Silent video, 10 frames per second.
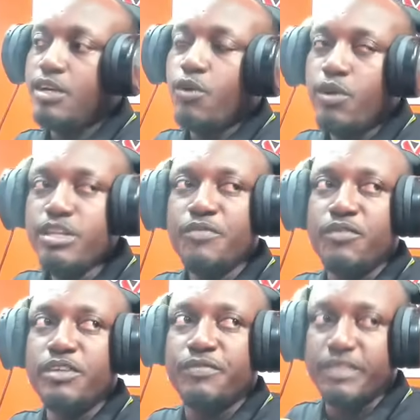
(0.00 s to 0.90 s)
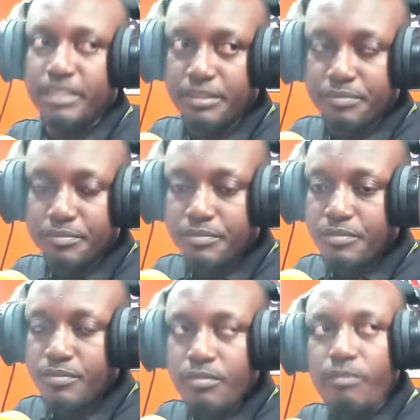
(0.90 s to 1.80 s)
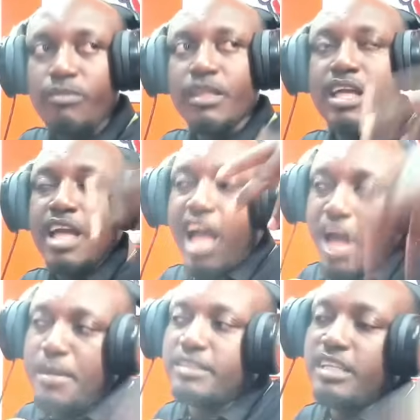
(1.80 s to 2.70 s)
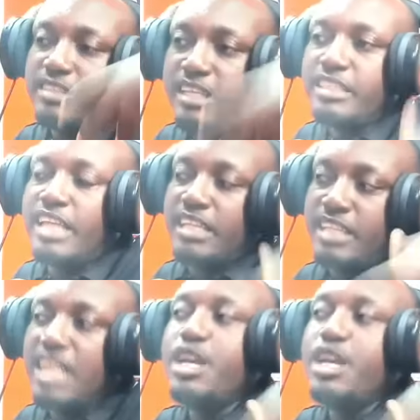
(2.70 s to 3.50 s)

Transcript: When you fully fit. Ama se se inti asia ye